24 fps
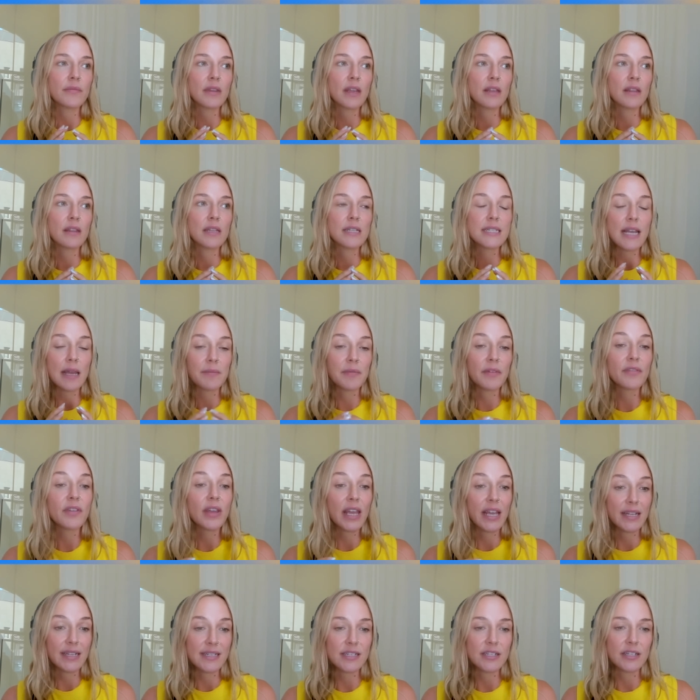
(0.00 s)
the type of
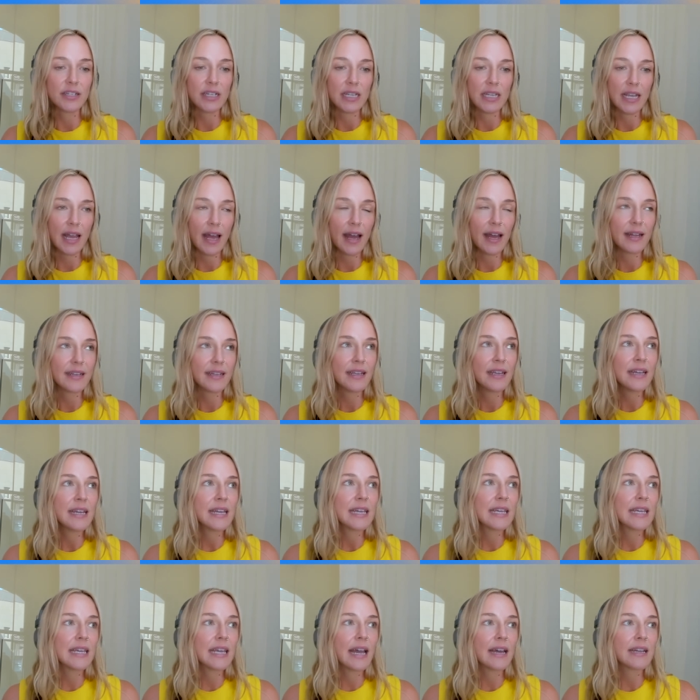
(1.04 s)
cancer he had.
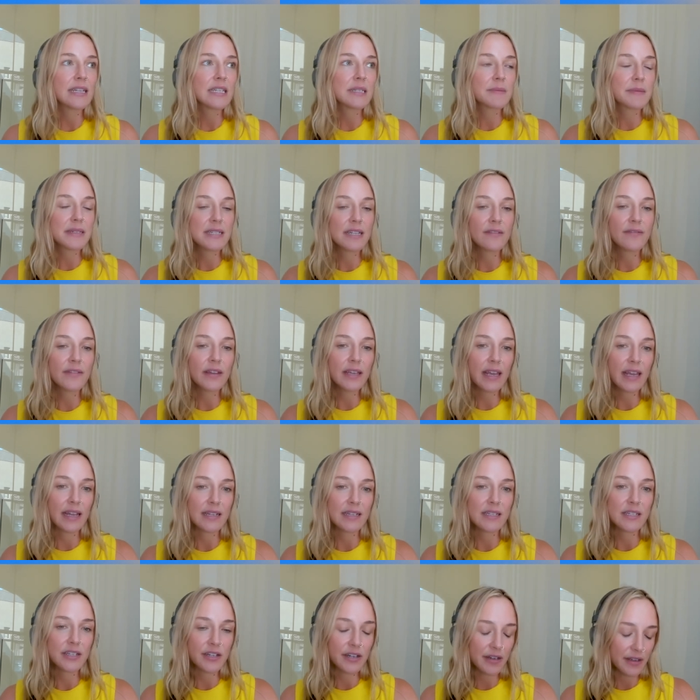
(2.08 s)
He had a specific
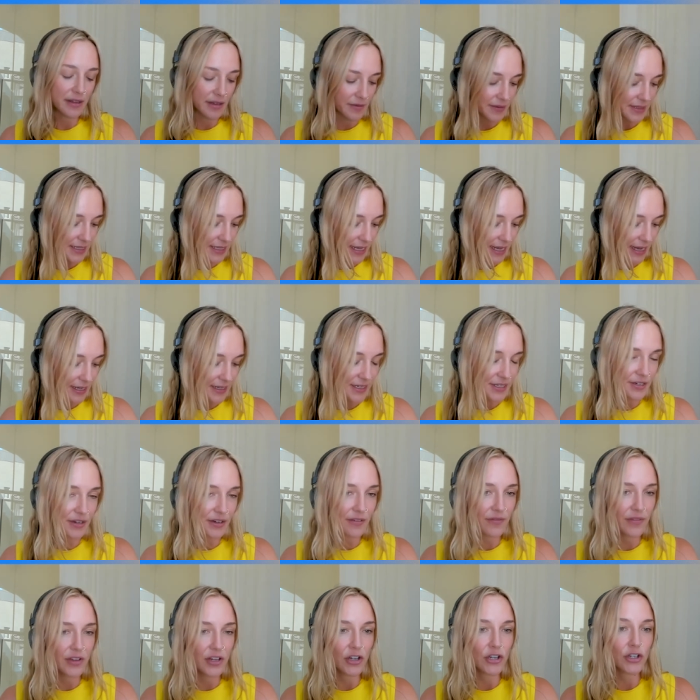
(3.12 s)
cancer that was cancer
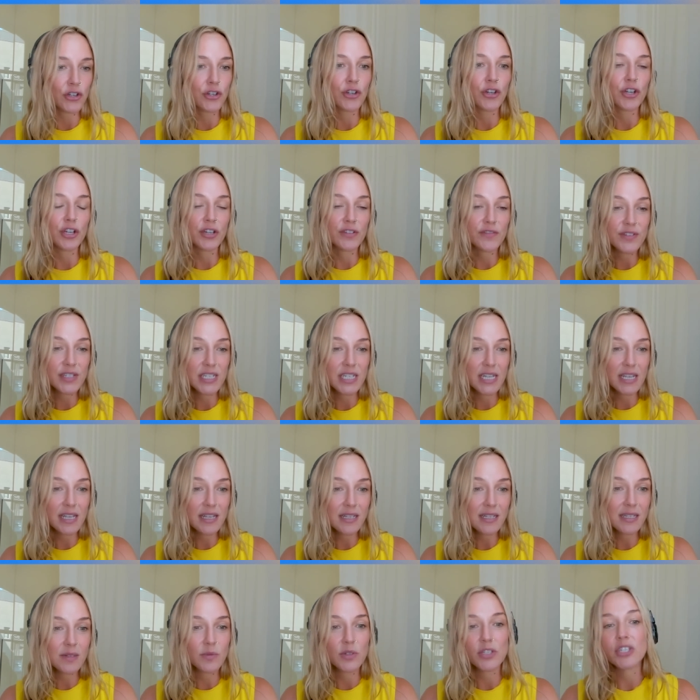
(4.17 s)
of the, your nerve sheaths,
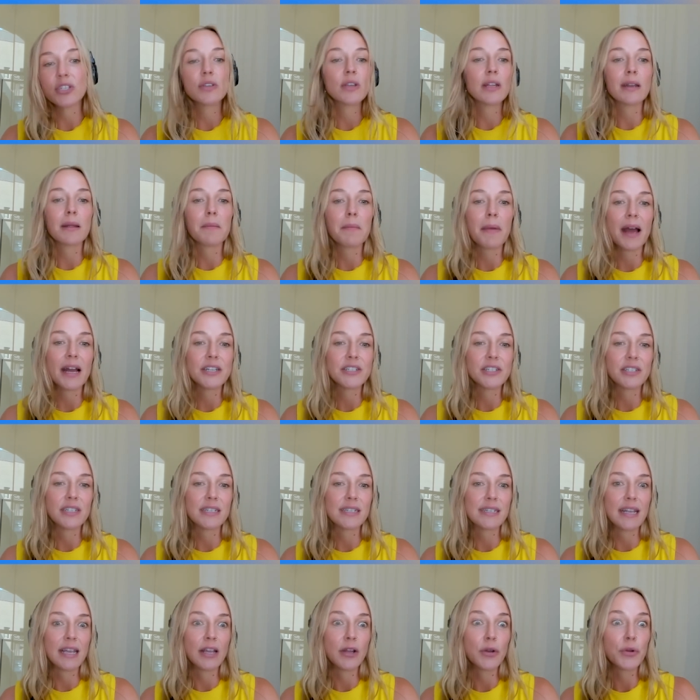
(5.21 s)
which you can imagine is
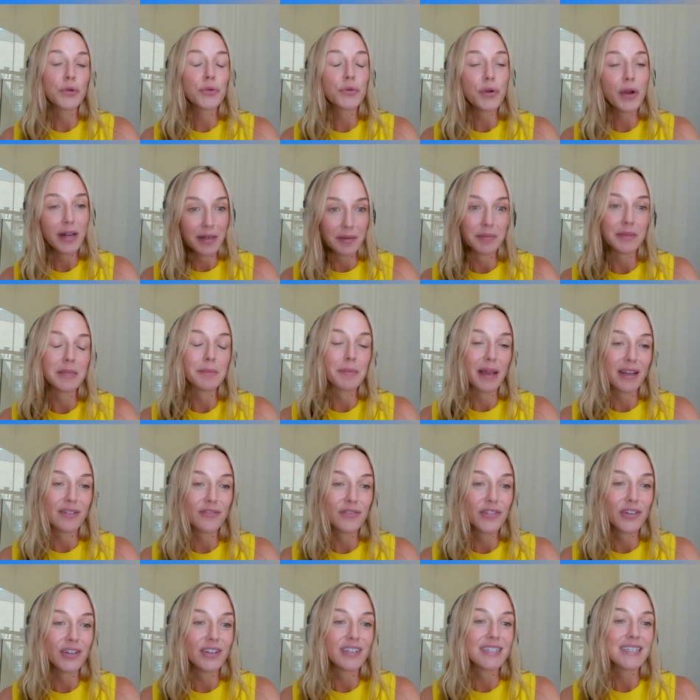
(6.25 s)
incredibly
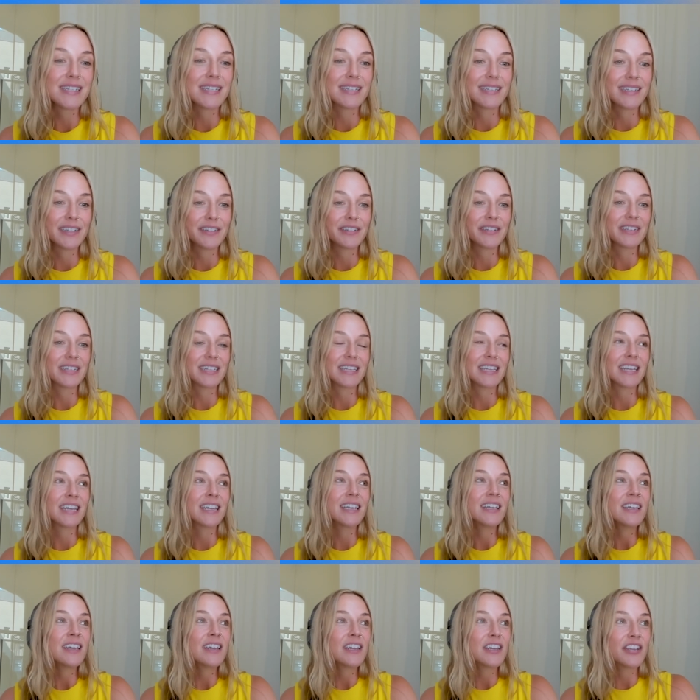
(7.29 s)
painful. It's literally
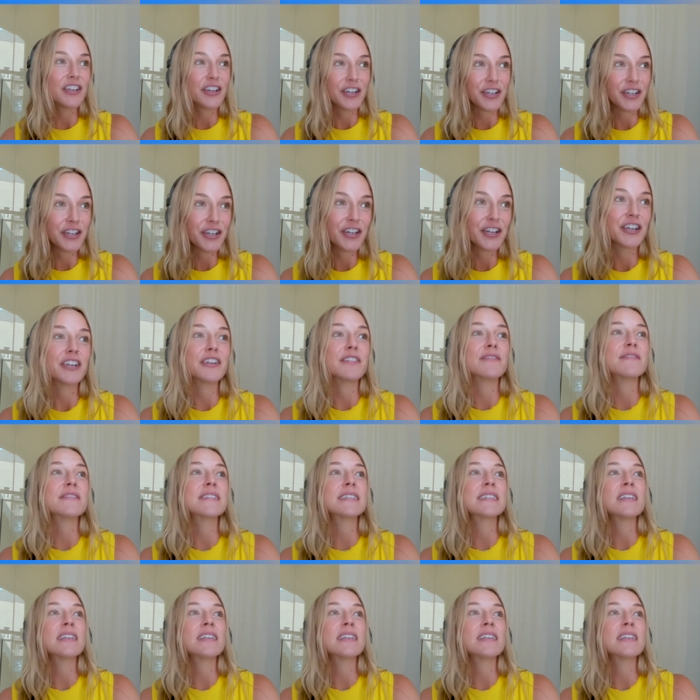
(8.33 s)
your nerves